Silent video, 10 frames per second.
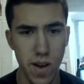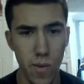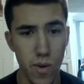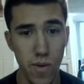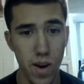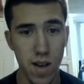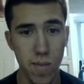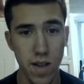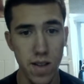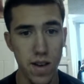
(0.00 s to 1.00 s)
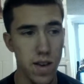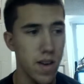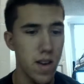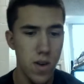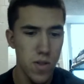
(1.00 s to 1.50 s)
I wouldn't recommend it.
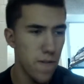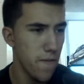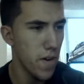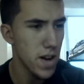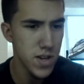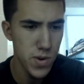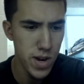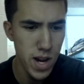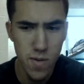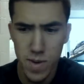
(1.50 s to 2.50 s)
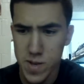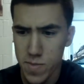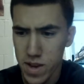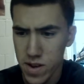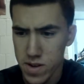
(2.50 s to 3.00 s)
What the fuck is going on with my
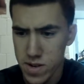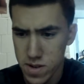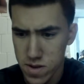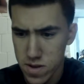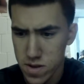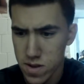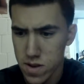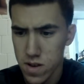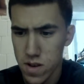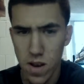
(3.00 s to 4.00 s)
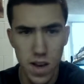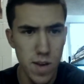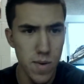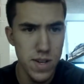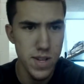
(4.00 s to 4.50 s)
speakers?
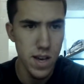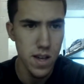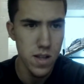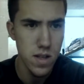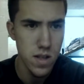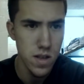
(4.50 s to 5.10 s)
Give me a second.